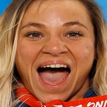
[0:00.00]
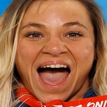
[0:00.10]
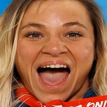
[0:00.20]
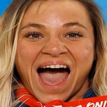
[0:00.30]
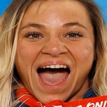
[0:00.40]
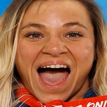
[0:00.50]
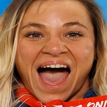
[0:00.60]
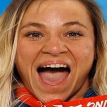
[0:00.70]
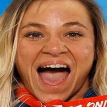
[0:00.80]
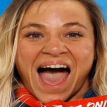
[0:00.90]

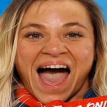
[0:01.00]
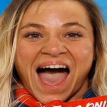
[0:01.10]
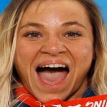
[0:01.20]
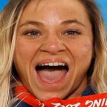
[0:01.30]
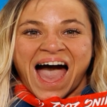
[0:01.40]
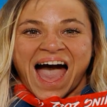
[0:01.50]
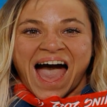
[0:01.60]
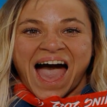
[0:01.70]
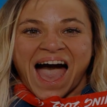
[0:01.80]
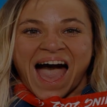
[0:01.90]
(silence)